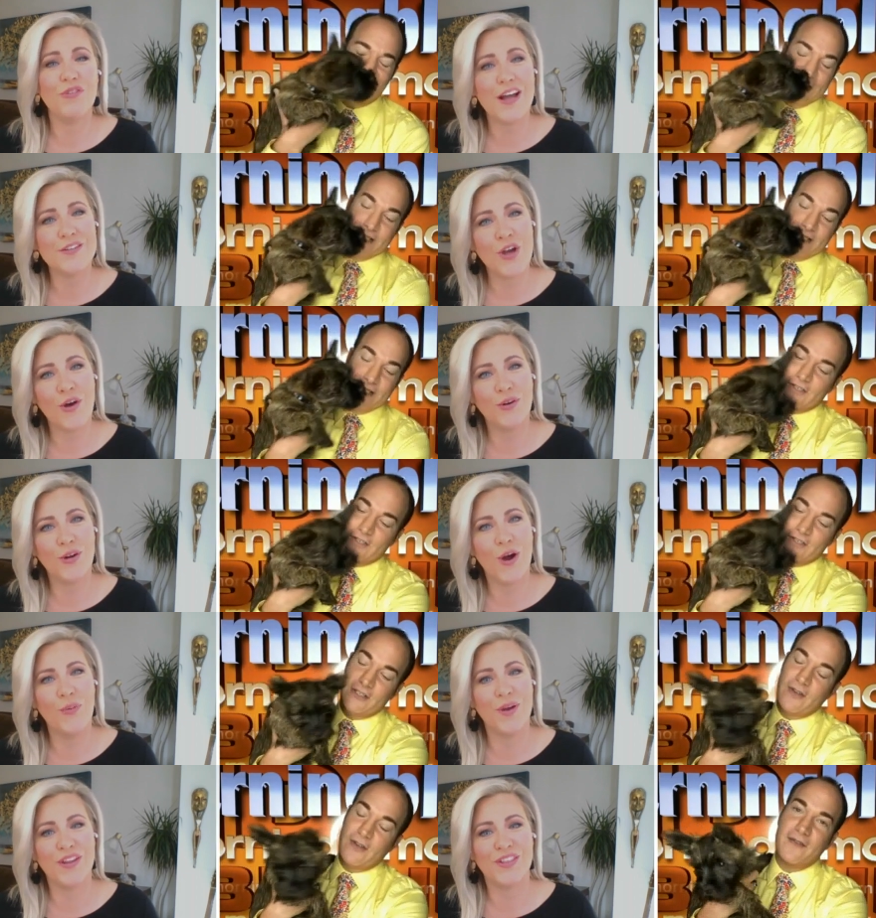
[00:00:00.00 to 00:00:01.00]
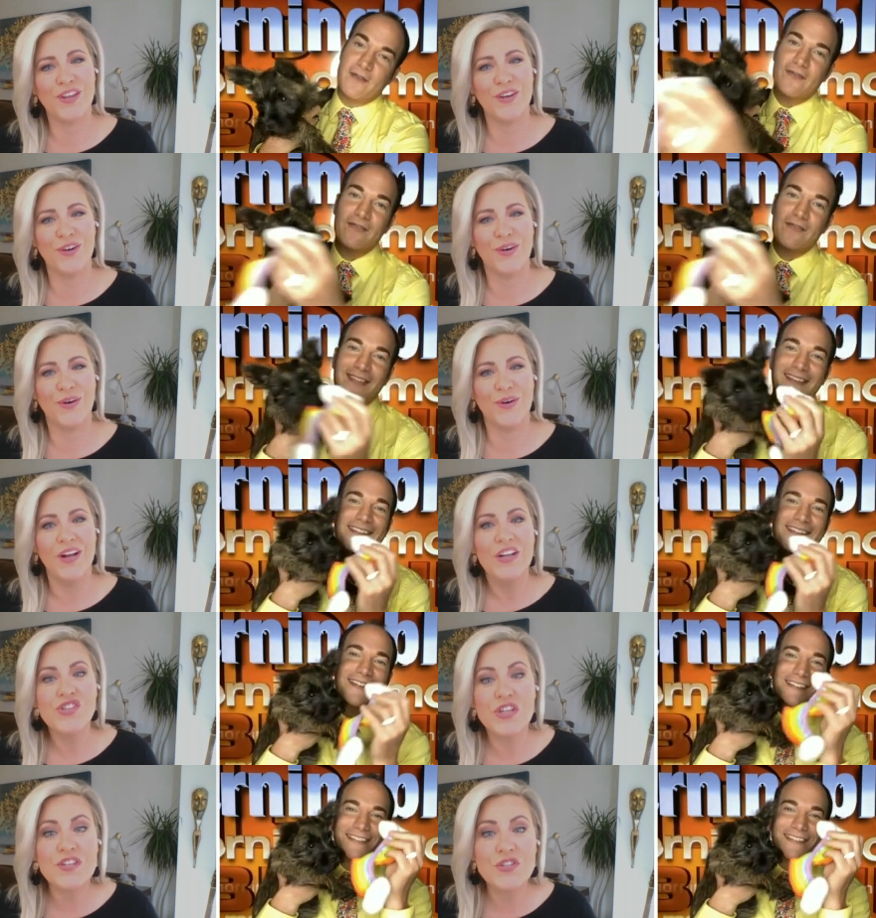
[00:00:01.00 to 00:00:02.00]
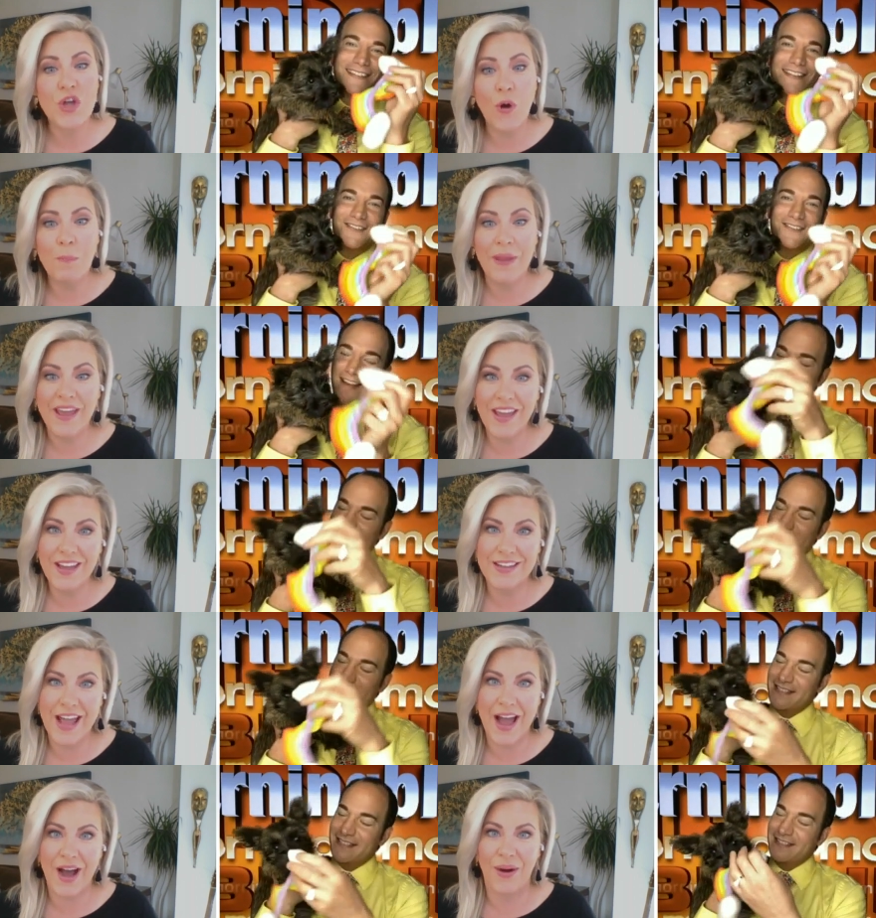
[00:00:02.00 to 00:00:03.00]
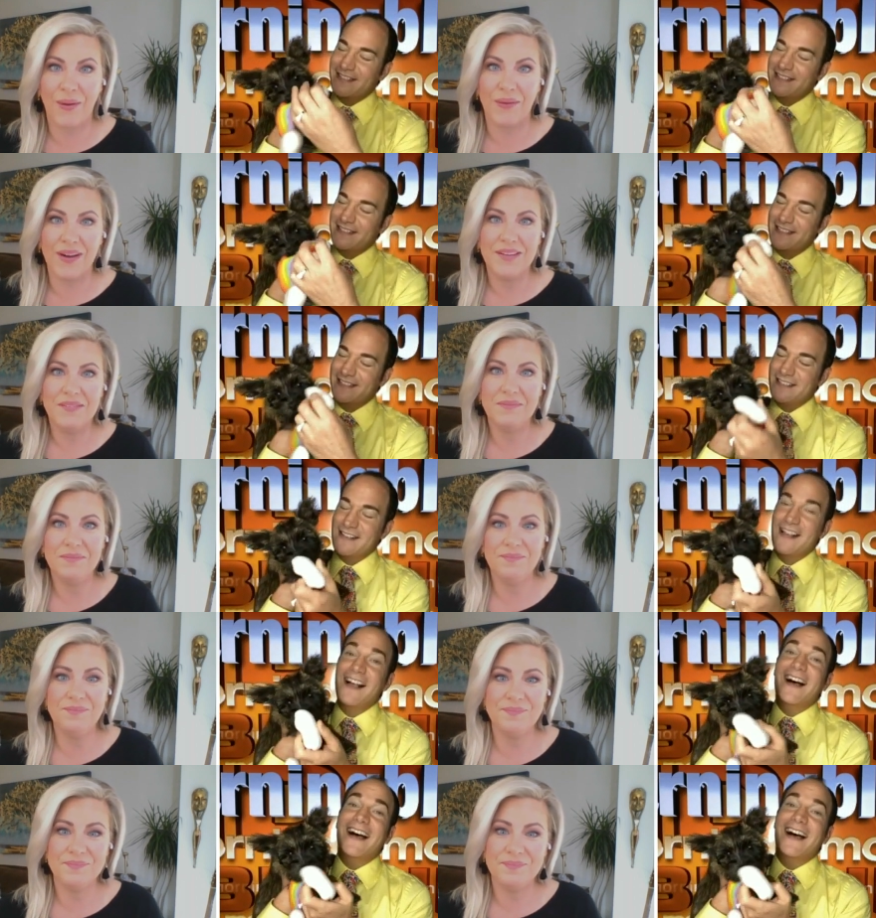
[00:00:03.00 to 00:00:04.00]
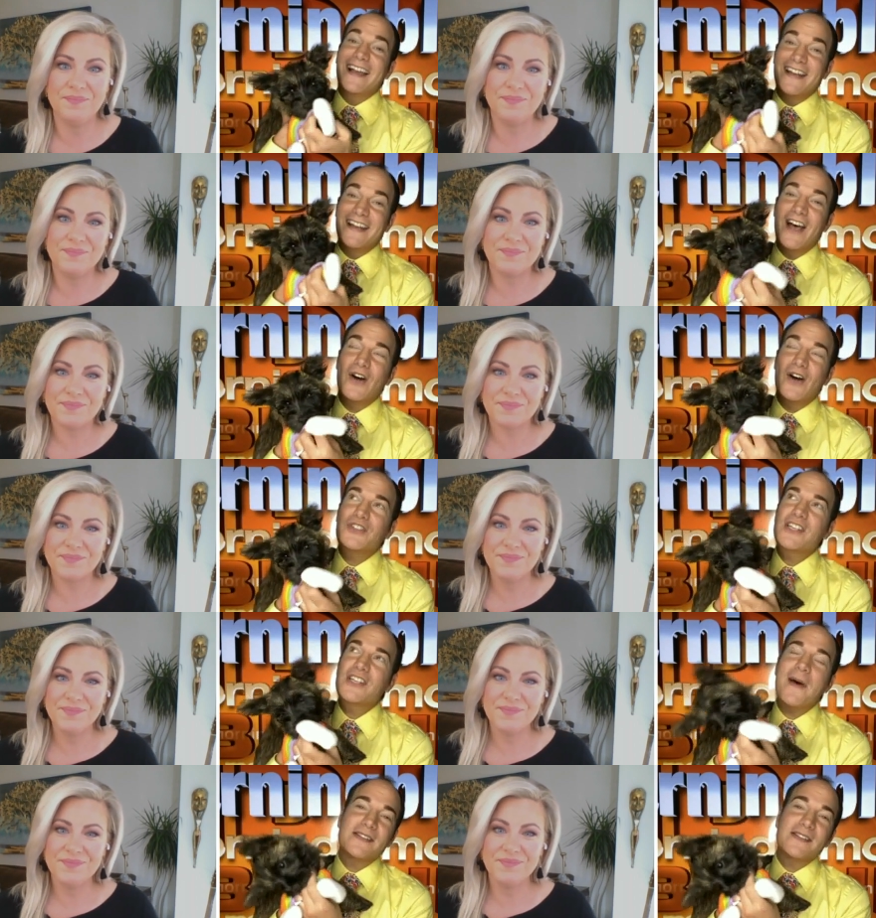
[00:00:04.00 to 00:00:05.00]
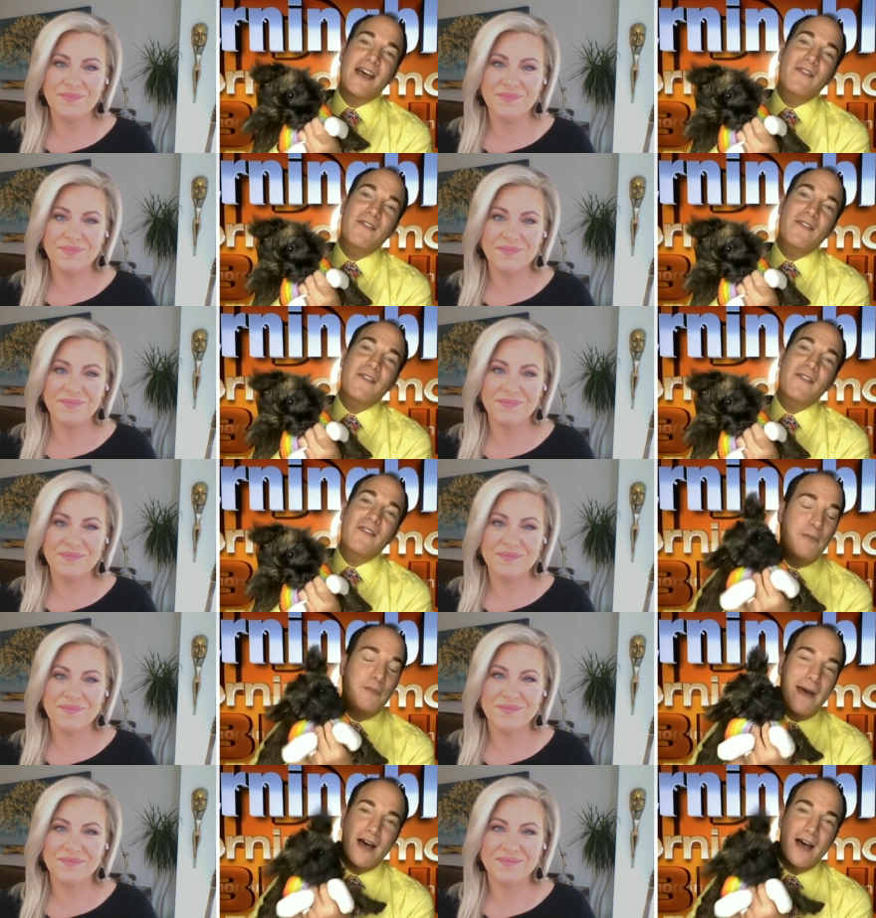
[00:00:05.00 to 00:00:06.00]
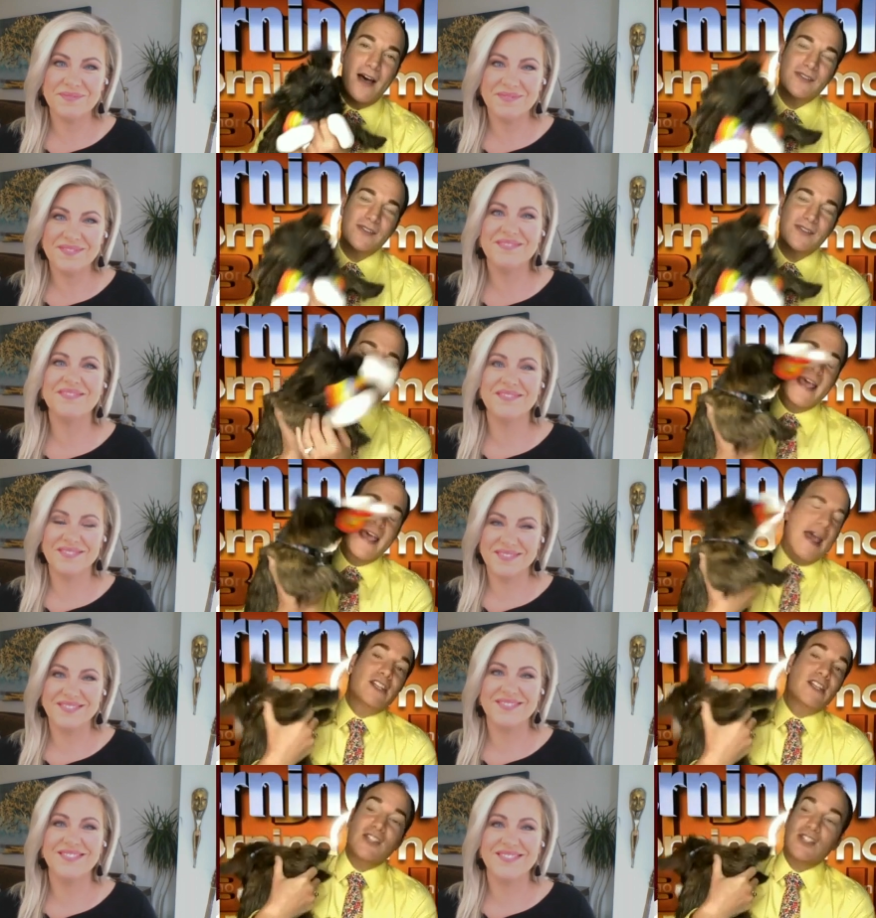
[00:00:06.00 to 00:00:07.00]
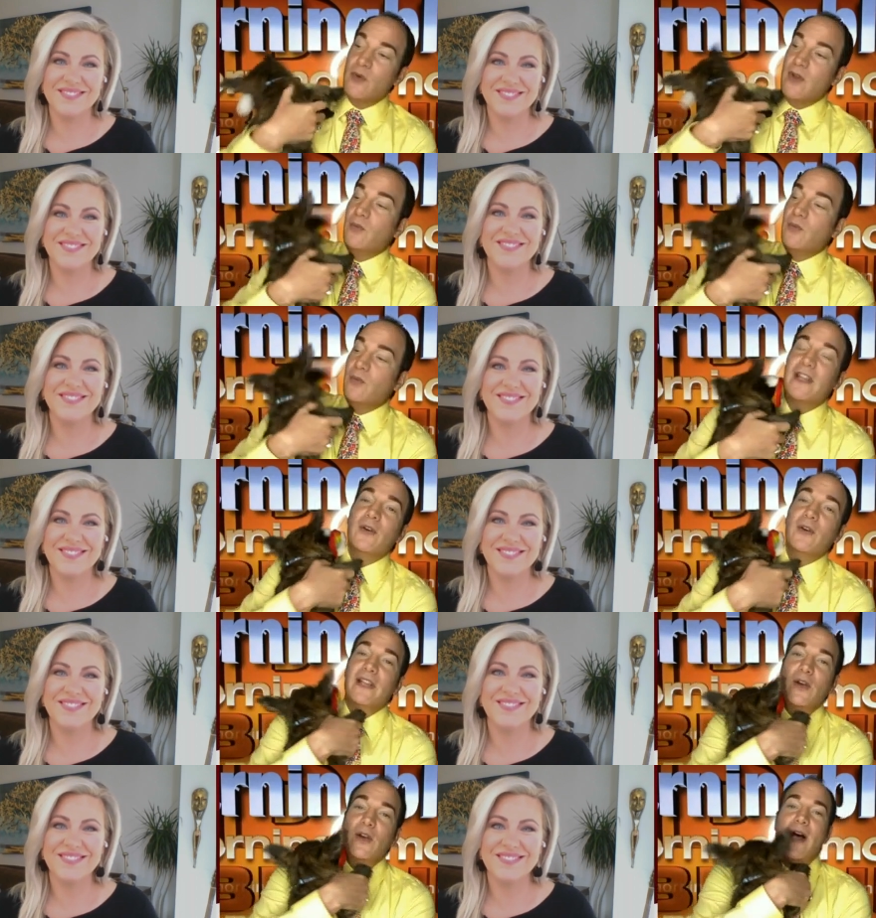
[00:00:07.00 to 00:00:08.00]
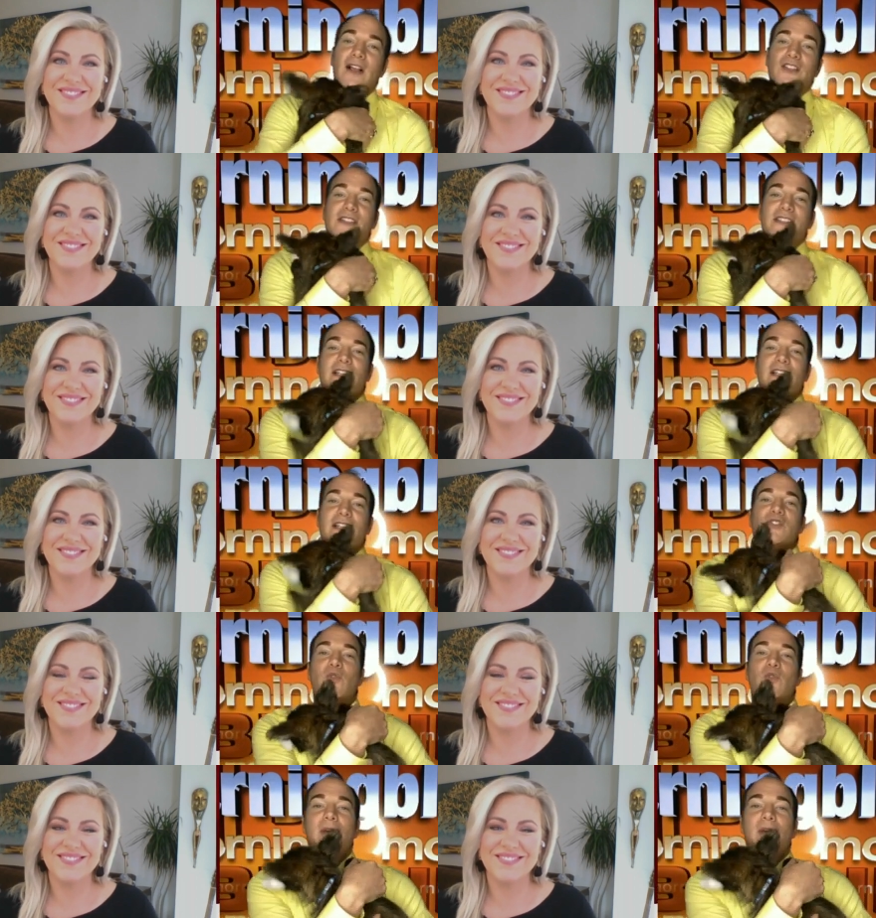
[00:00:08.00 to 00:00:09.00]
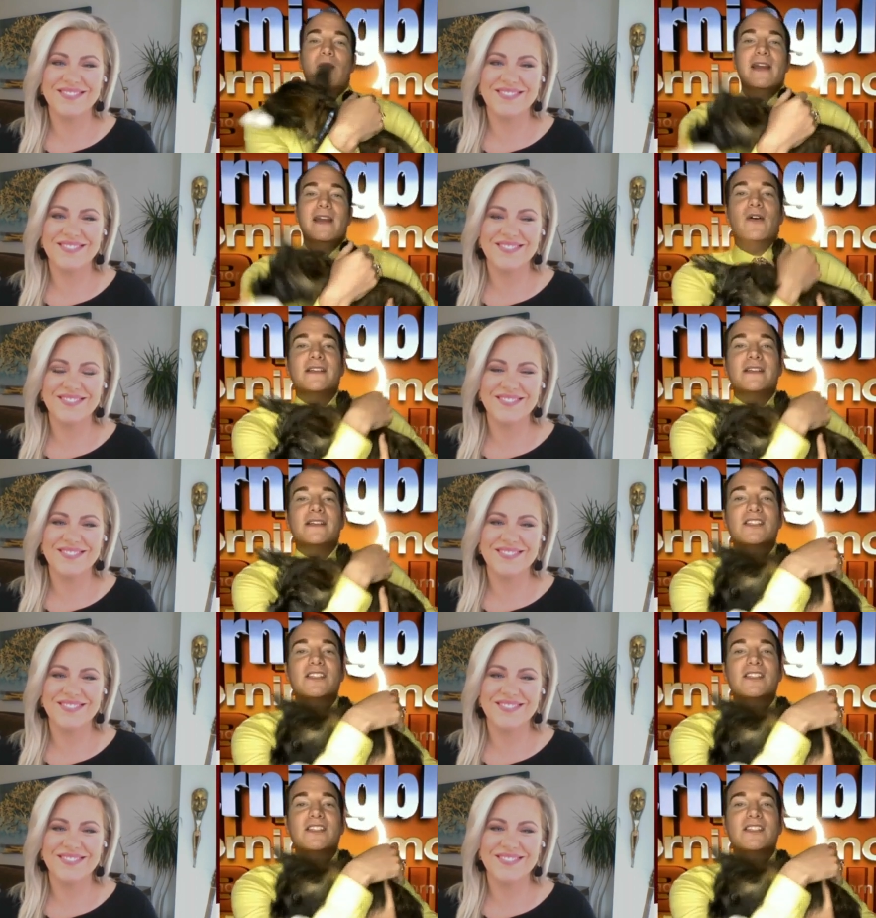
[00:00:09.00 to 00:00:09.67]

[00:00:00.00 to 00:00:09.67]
Speaker 1: got Toto with you. She's That's so right. big now.
Speaker 2: I know. She's about seven and a half pounds and she's doing really, really well. She's a little squirmy right now because it's the